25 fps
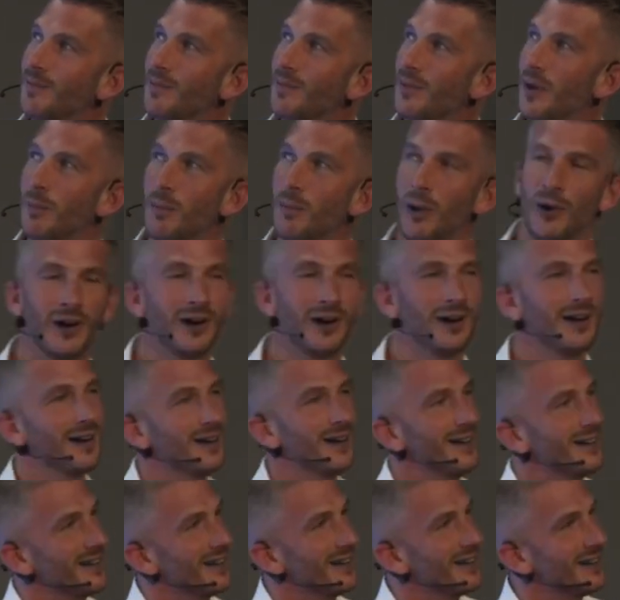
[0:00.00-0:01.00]
the point
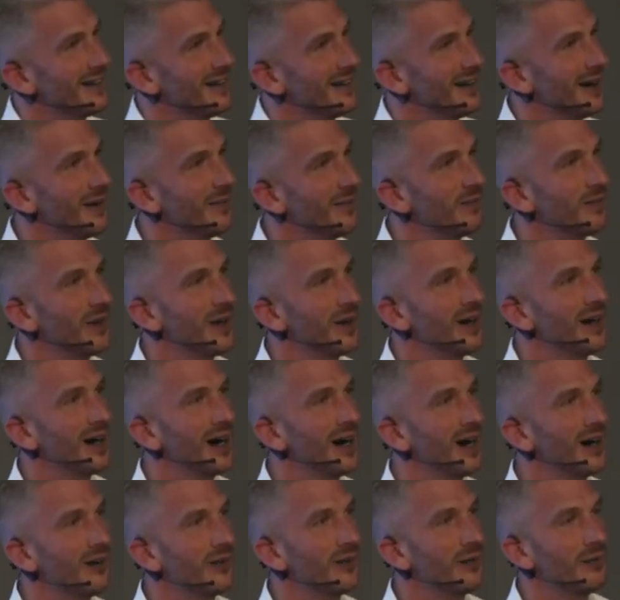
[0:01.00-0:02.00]
is that he
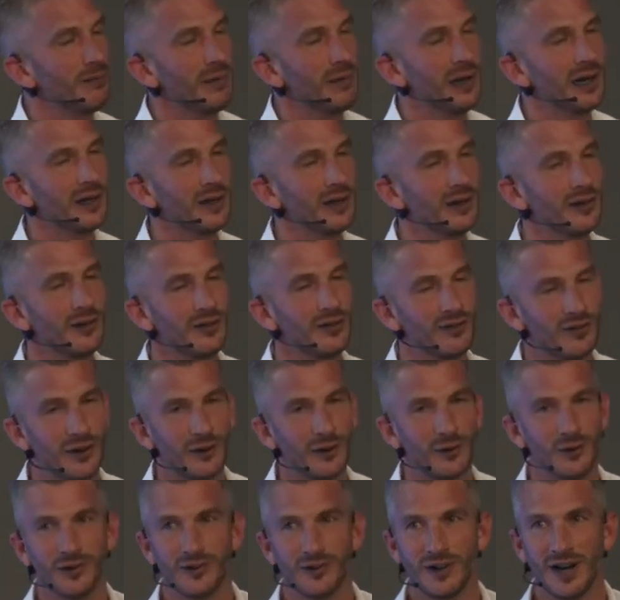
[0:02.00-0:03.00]
has millions of
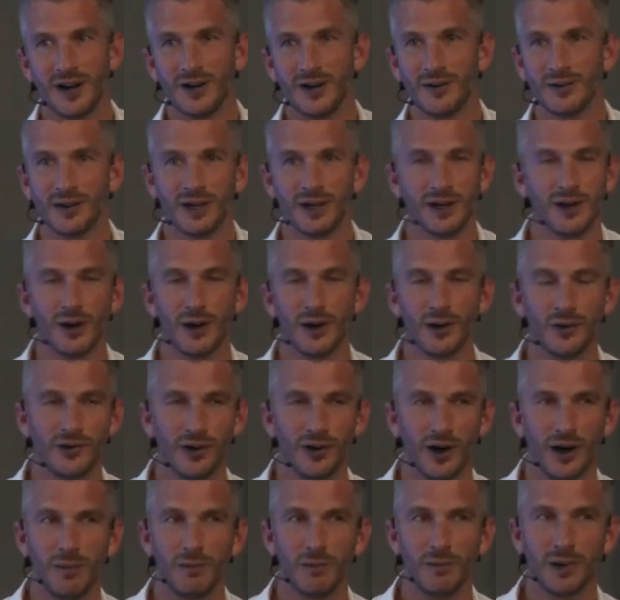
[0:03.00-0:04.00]
followers now in no
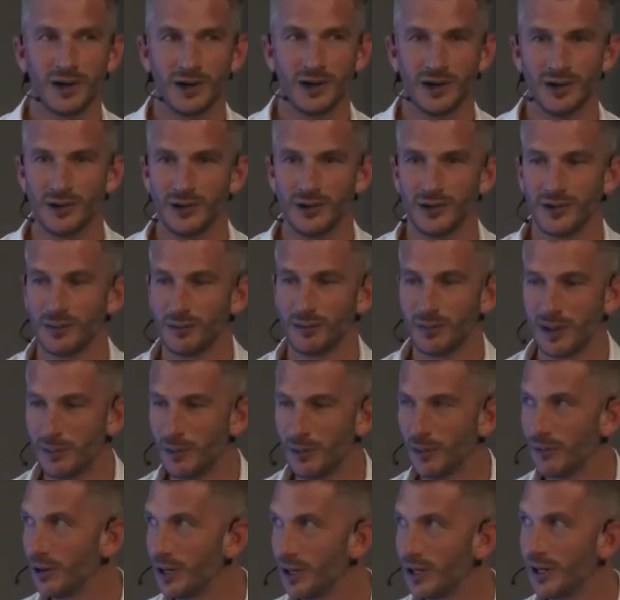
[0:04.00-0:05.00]
time because
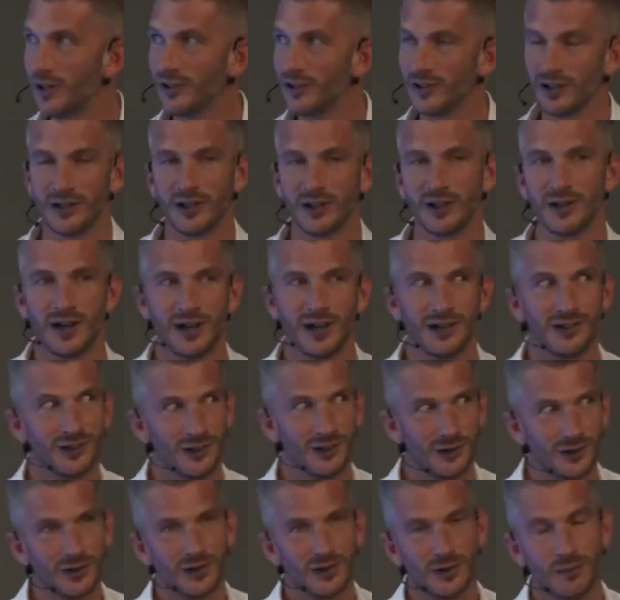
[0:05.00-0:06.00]
people realizing that
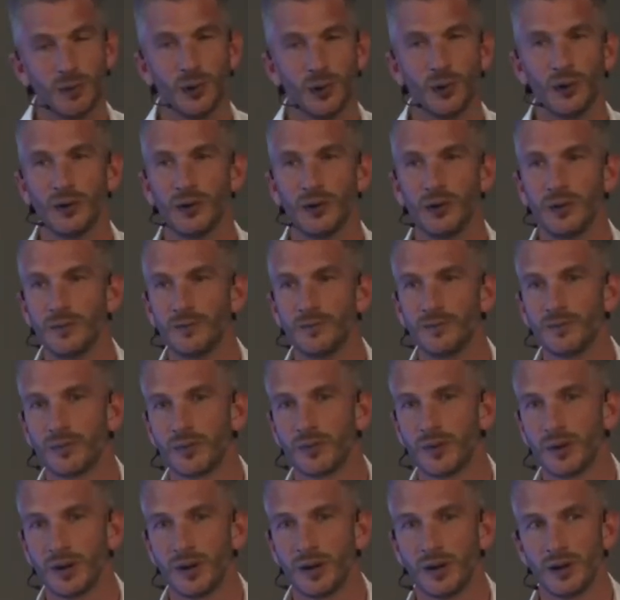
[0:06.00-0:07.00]
nature is important.
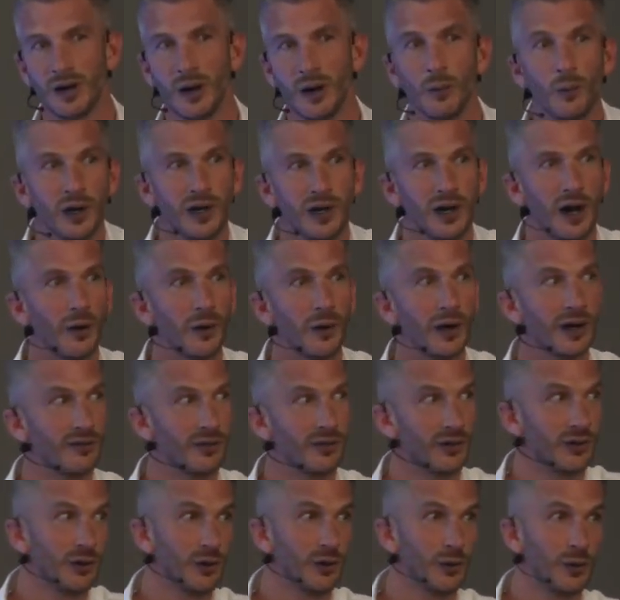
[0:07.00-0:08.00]
And we know it
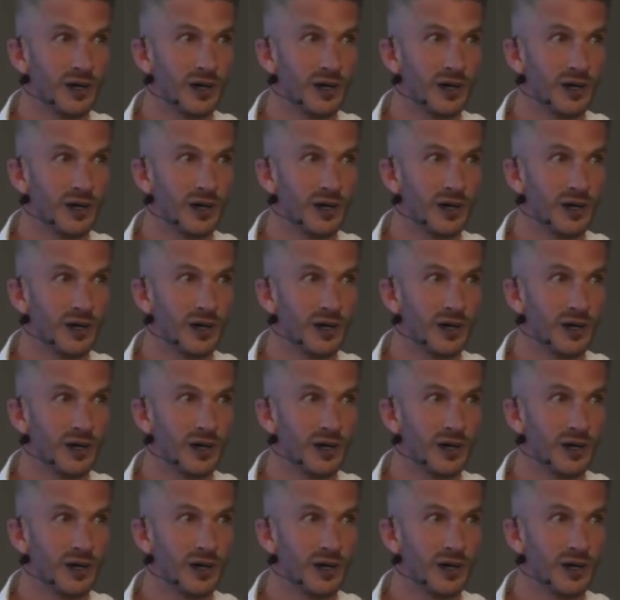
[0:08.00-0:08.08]
for 2